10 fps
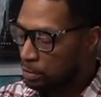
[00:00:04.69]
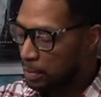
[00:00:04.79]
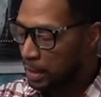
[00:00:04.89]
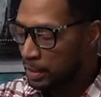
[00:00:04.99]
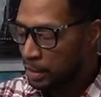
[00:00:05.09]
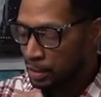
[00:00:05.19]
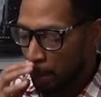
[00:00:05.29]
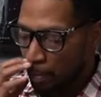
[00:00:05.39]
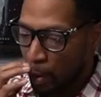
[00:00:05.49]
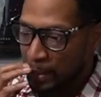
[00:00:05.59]
But let's just
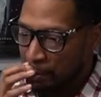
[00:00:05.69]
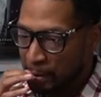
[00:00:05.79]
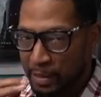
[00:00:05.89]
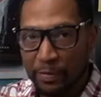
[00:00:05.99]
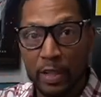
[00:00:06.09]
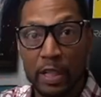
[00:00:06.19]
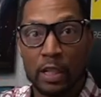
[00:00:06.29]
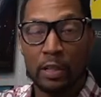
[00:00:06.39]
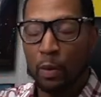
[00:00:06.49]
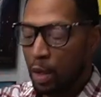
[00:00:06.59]
jump right into this
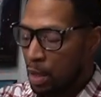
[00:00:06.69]
video.